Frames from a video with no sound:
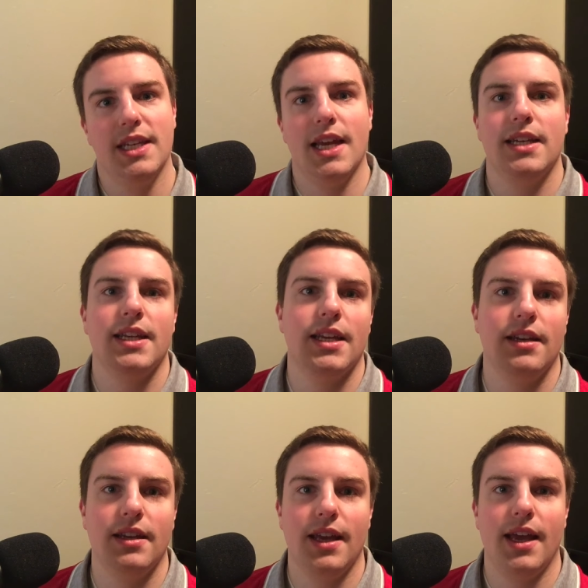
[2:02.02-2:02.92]
the
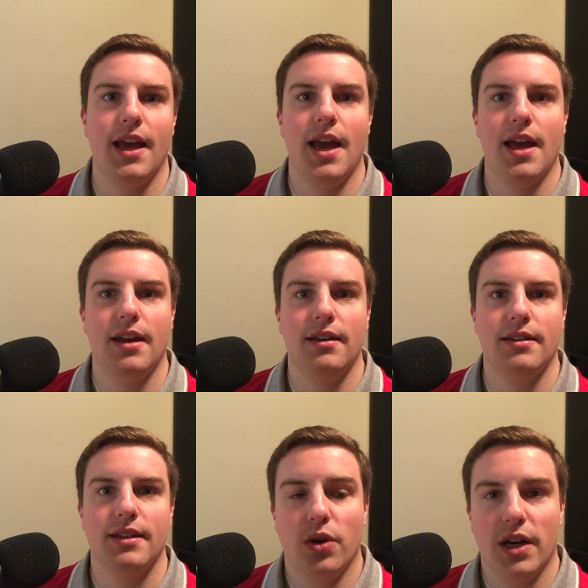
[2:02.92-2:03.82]
dentin
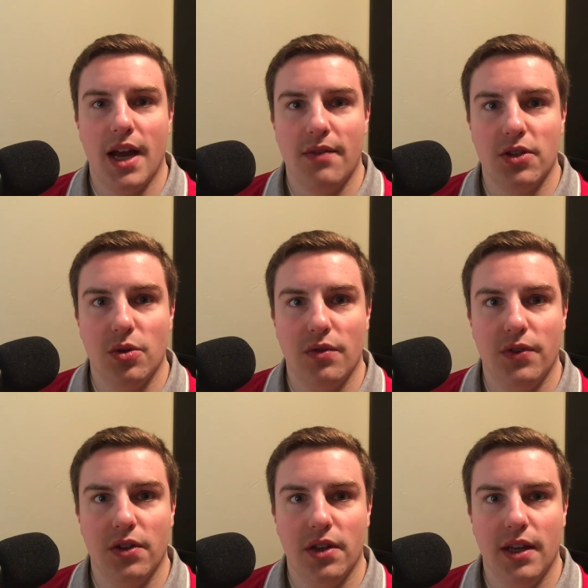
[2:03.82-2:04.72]
and we're gonna have to do a
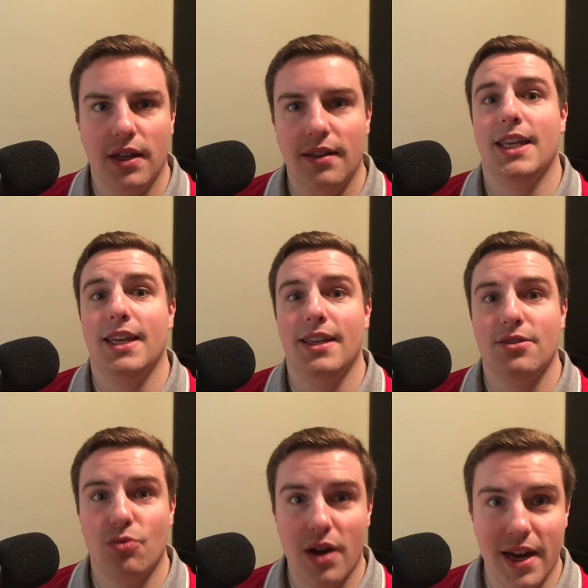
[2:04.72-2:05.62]
filling,
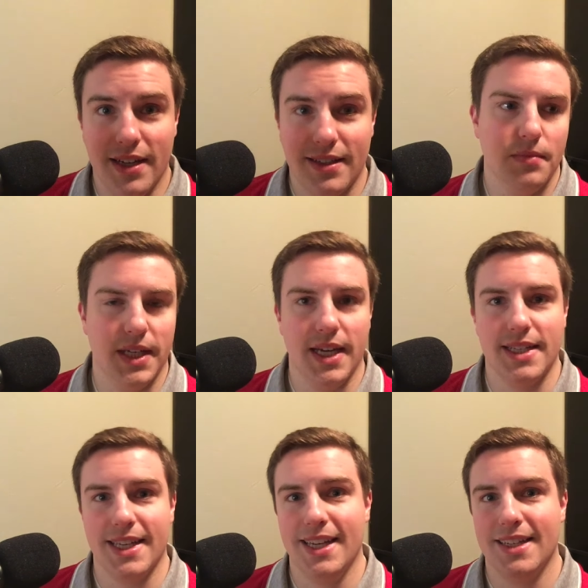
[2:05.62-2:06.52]
he's right,
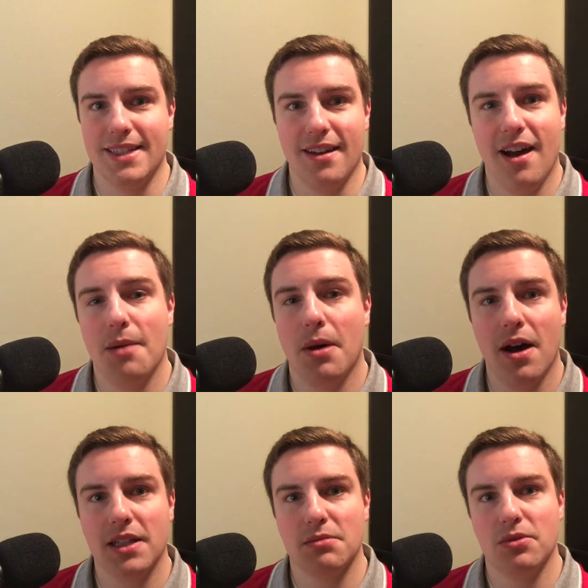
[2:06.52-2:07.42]
because it is not
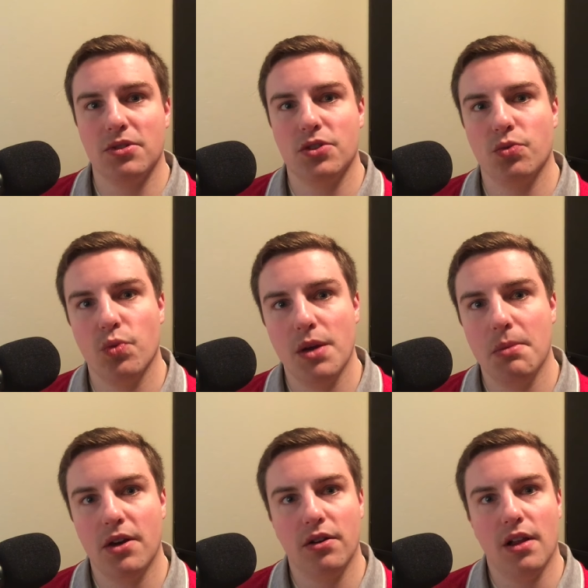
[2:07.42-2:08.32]
possible to
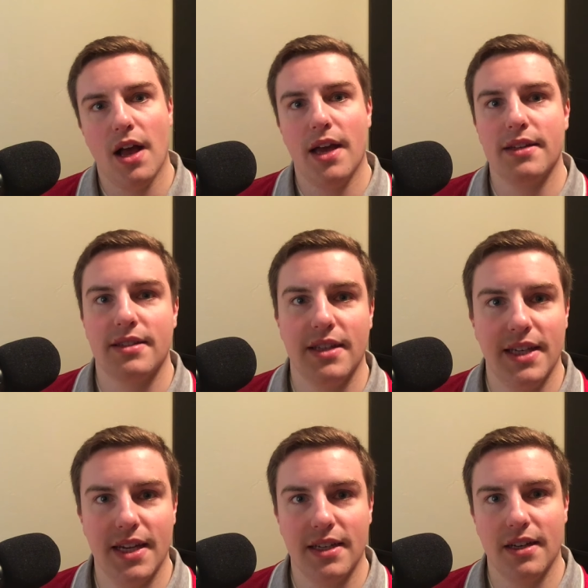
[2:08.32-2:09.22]
remineralize analyze the
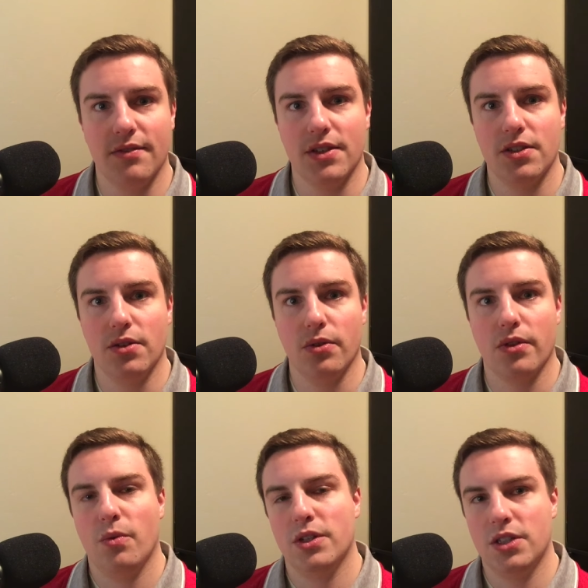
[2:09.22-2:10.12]
dentin of the
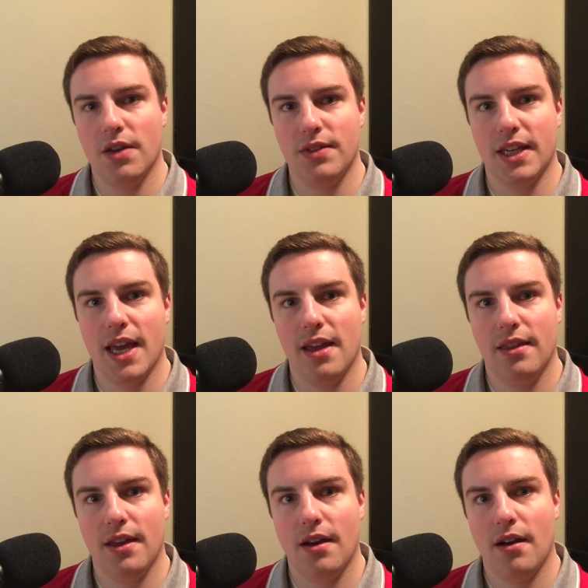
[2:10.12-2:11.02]
tooth. Once you have decay
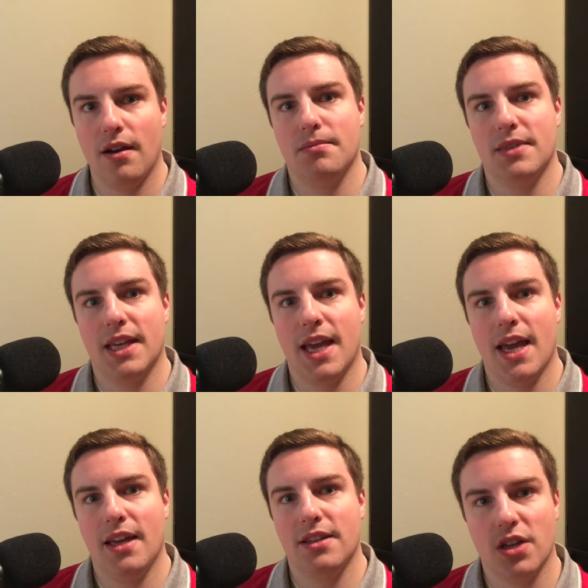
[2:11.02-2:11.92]
there,
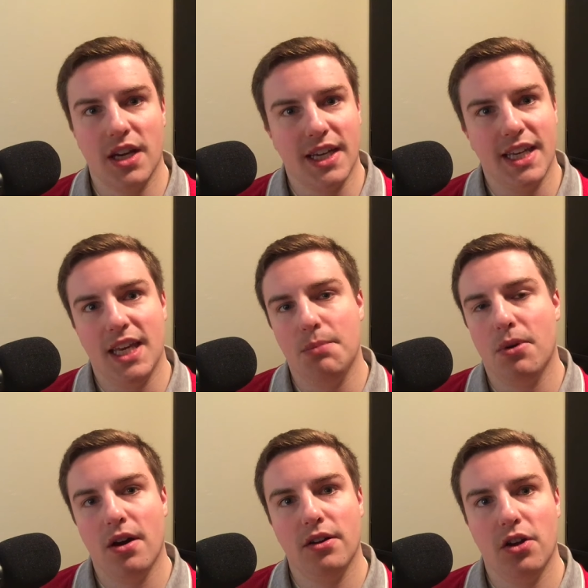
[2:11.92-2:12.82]
decay is going to keep
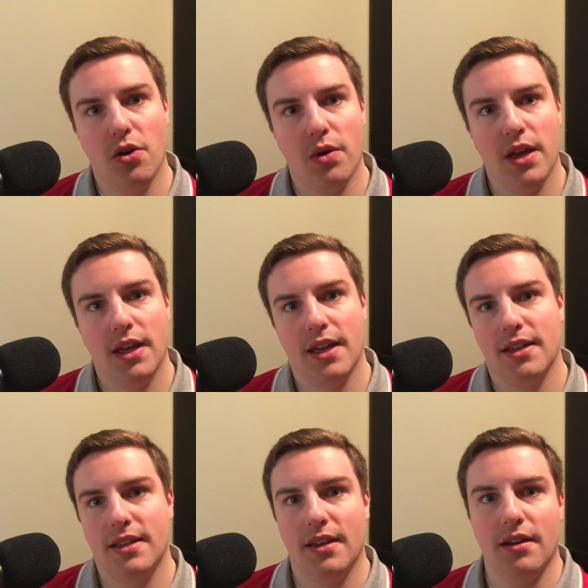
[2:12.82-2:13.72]
on going
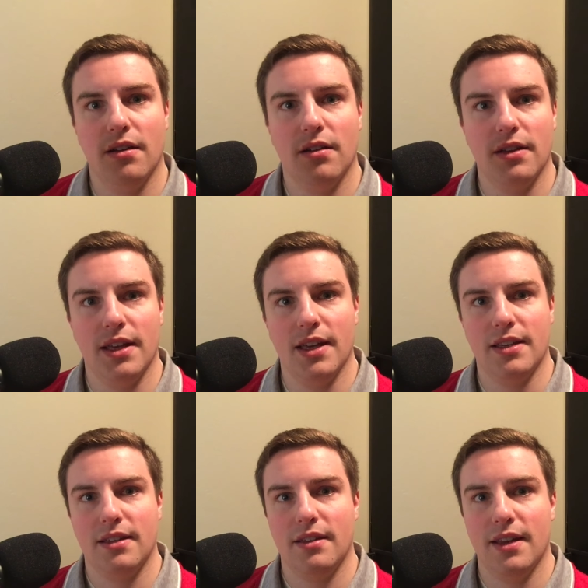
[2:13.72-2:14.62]
until
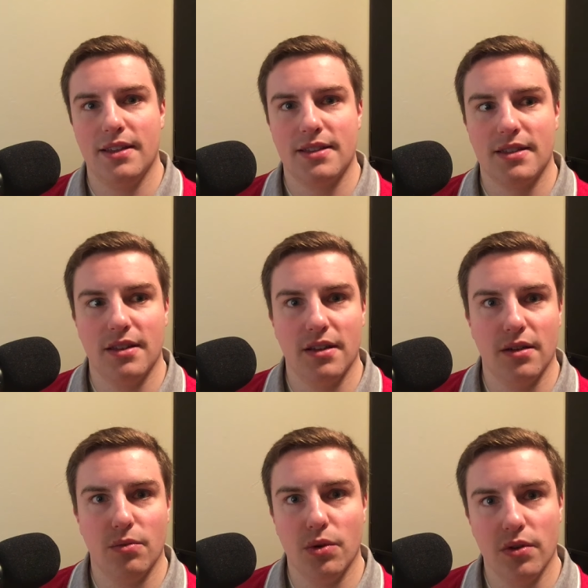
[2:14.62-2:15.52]
it hits
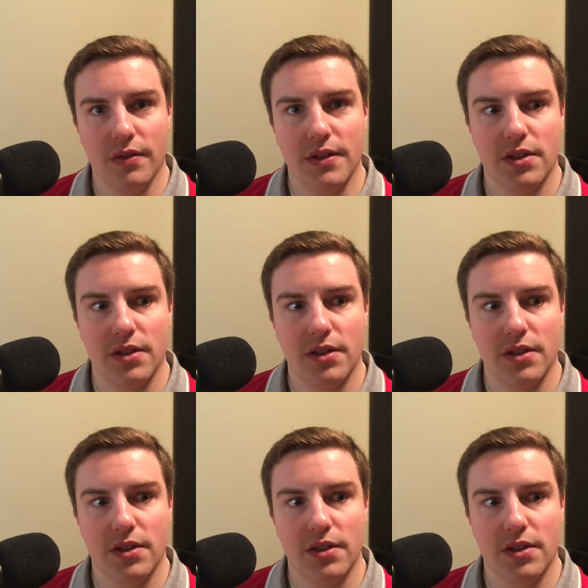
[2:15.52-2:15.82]
the root of the